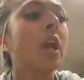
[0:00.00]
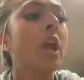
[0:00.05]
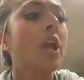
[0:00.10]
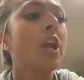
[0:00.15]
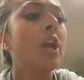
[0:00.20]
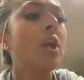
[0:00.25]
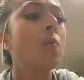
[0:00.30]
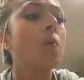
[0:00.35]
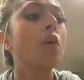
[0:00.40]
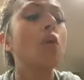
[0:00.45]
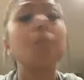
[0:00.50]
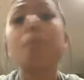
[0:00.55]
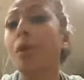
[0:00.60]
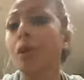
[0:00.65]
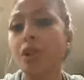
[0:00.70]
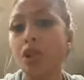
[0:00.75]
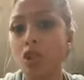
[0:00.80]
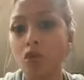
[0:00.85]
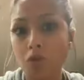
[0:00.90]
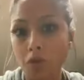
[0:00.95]
And he would
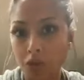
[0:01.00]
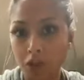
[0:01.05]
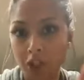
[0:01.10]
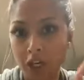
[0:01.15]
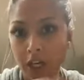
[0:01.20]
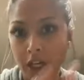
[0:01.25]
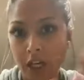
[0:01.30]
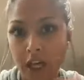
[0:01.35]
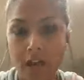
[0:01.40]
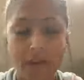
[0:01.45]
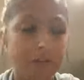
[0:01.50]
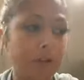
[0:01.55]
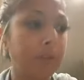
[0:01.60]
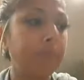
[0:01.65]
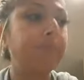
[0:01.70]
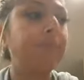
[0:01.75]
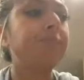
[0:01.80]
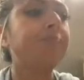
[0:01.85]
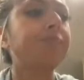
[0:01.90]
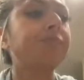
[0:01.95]
put this grilled chicken
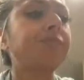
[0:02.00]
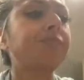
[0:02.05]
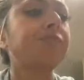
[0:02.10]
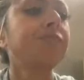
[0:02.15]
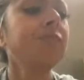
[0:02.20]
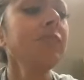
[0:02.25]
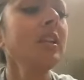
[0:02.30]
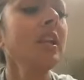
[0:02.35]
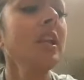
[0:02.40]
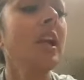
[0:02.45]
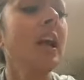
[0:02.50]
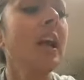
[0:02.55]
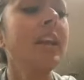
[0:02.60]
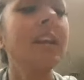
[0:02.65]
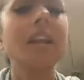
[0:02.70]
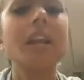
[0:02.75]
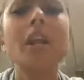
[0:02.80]
together and